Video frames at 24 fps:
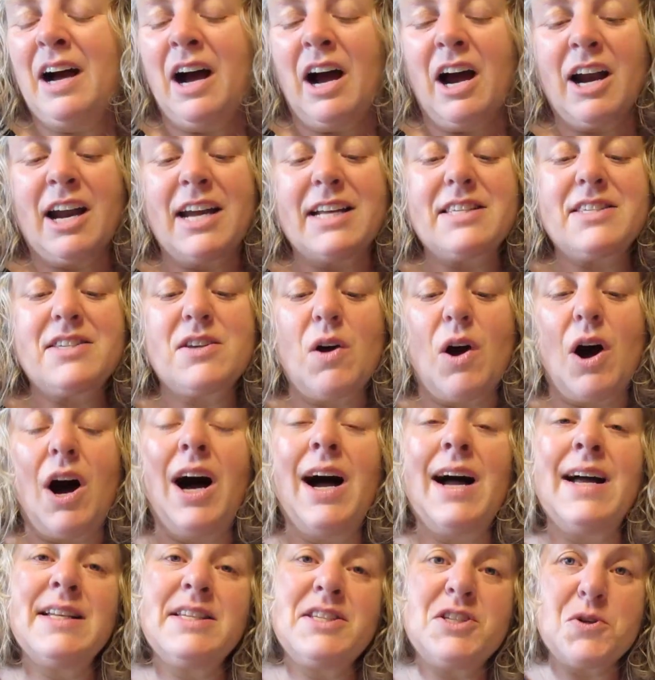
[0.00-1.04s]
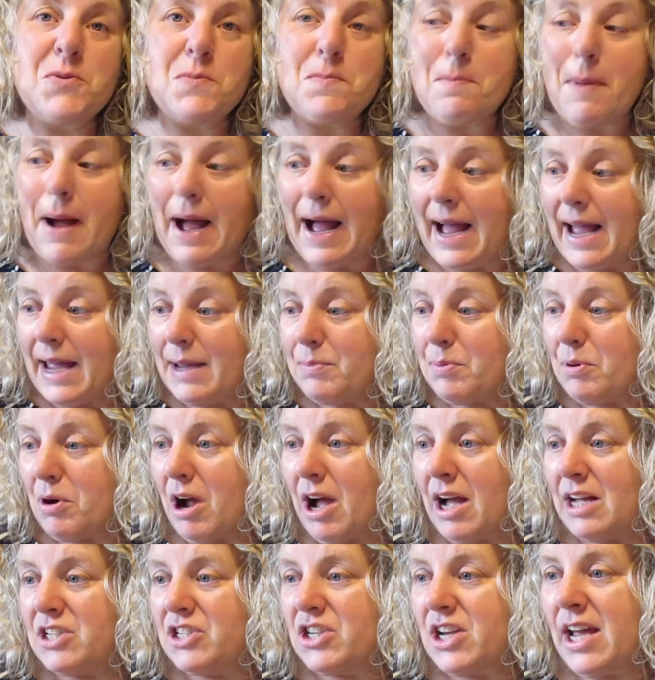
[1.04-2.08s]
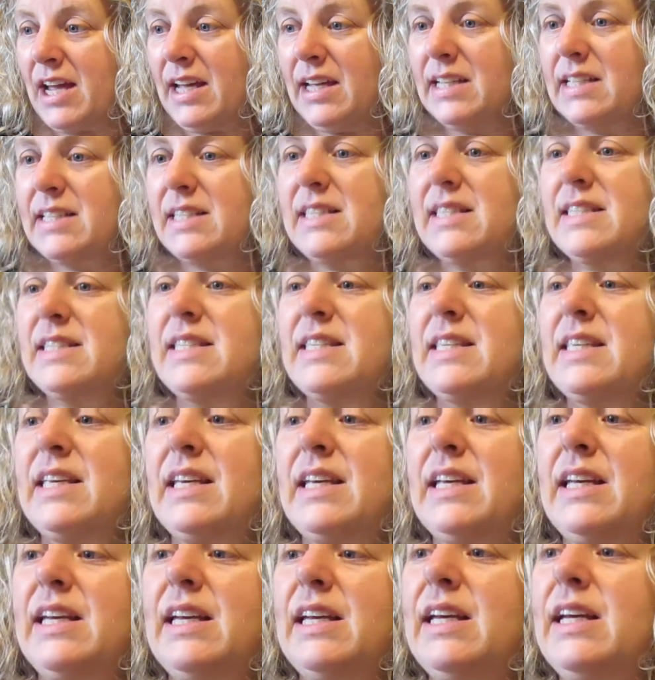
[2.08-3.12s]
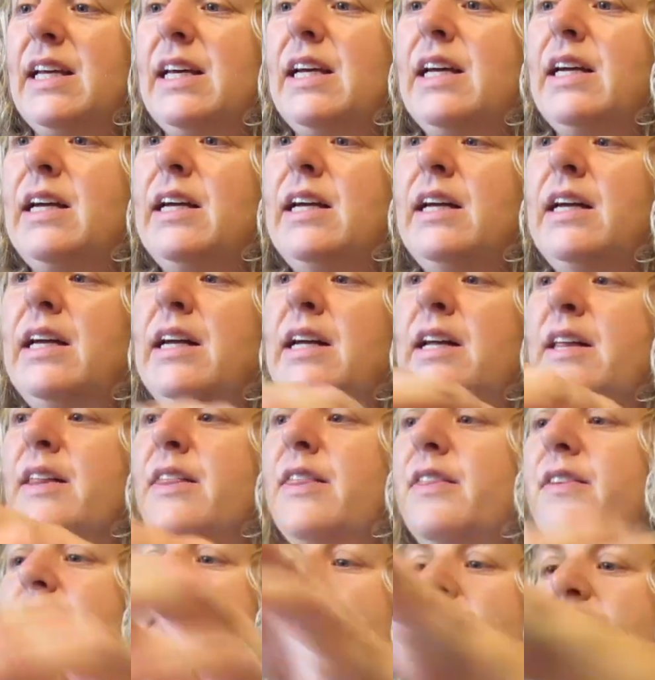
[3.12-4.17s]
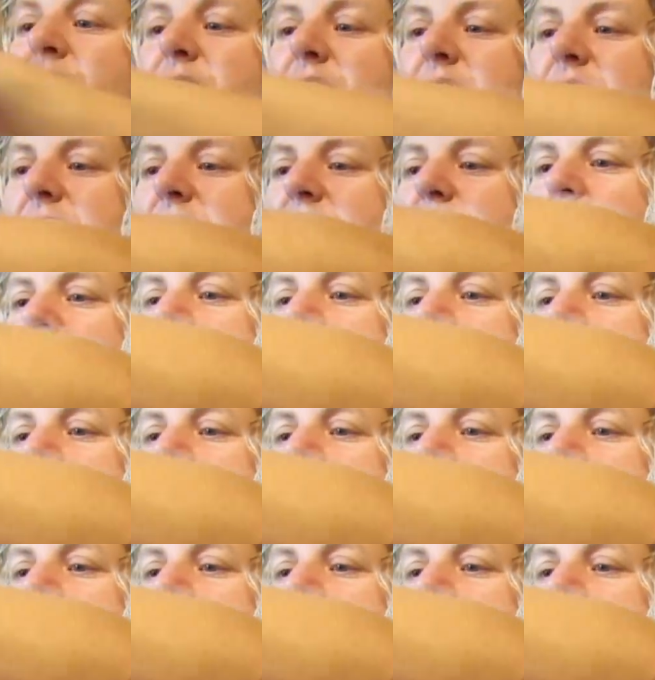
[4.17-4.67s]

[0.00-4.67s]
All right, so on to my projects. The first